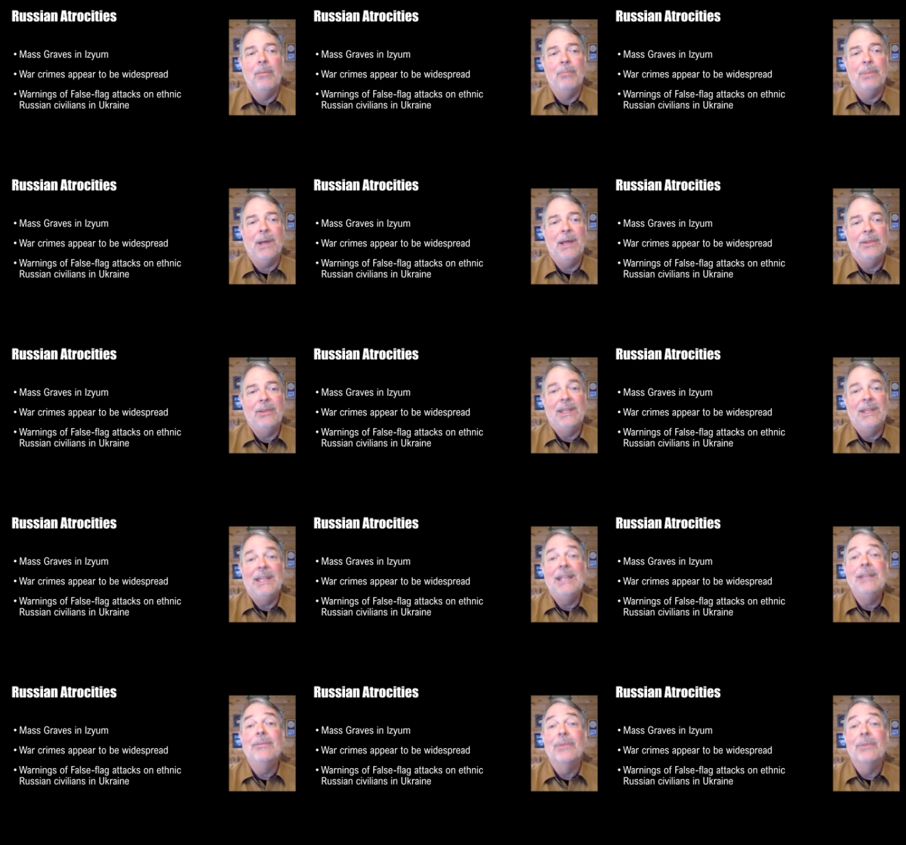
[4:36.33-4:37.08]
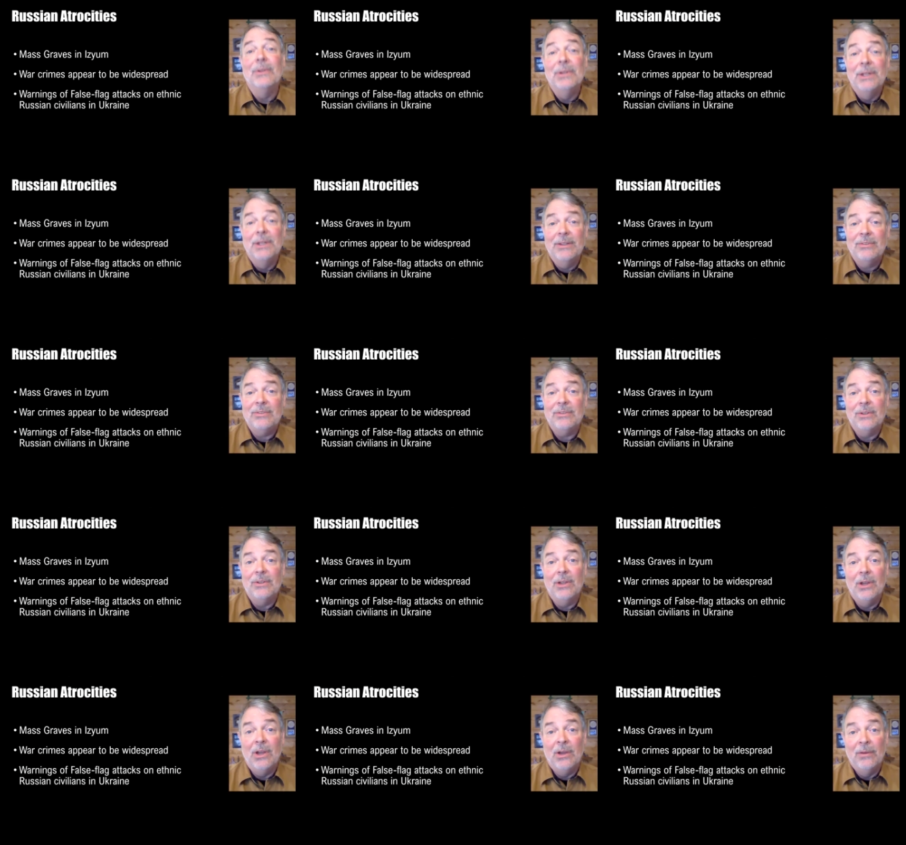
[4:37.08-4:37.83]
by the evilness
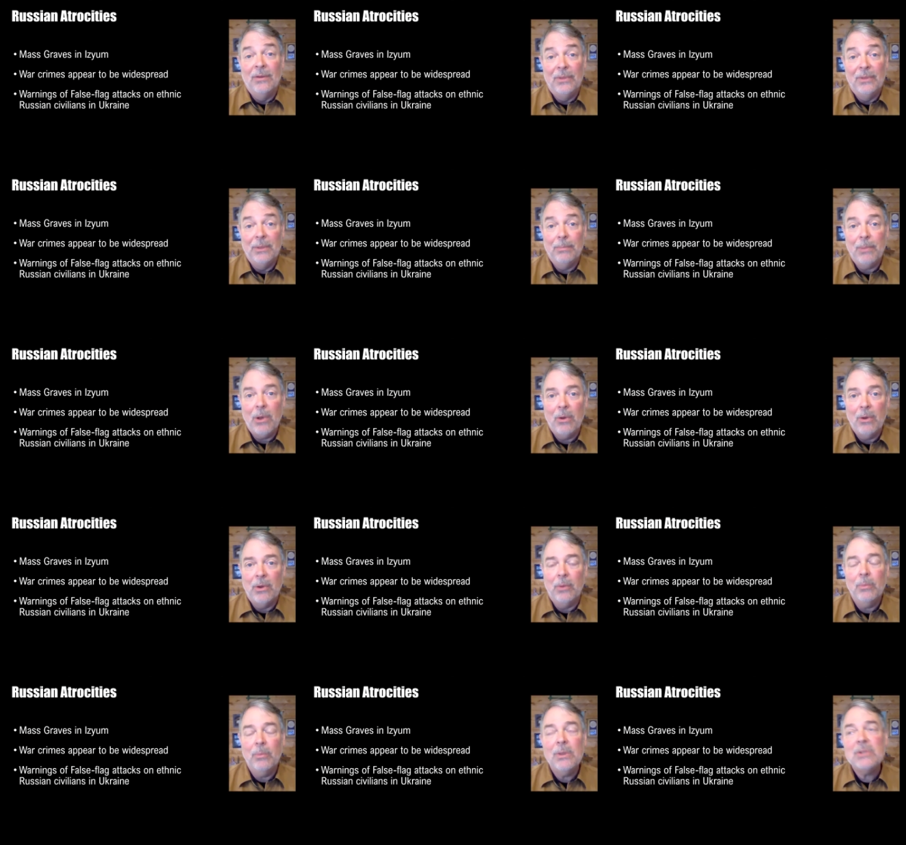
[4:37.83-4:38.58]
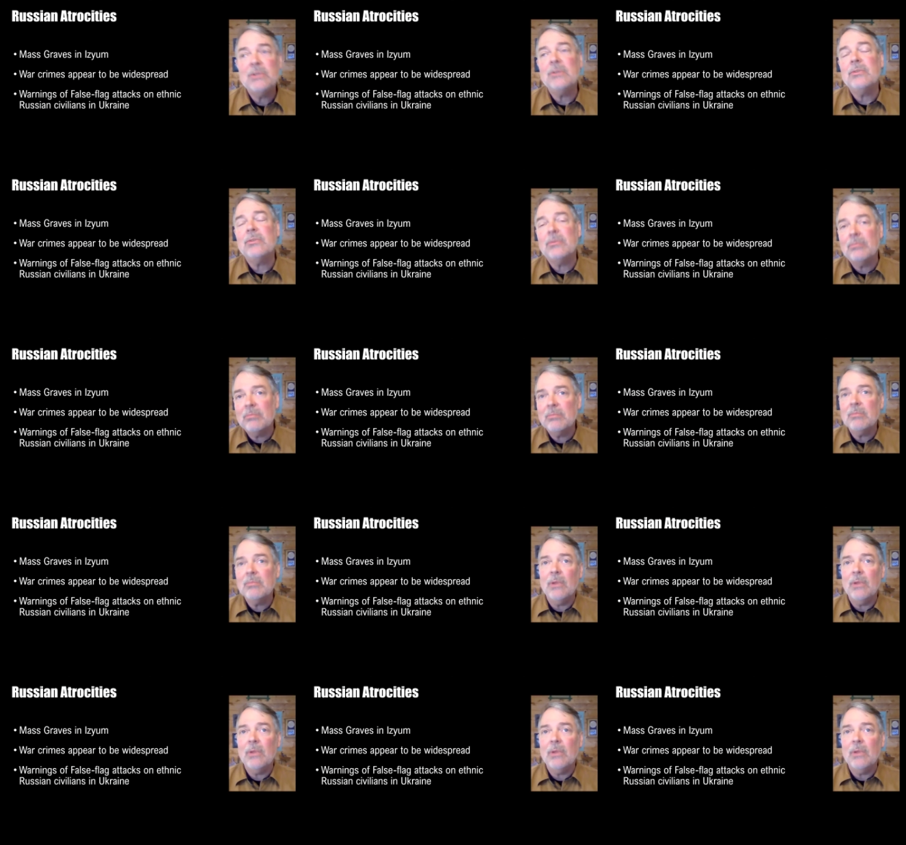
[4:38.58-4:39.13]
of the opponent, which is,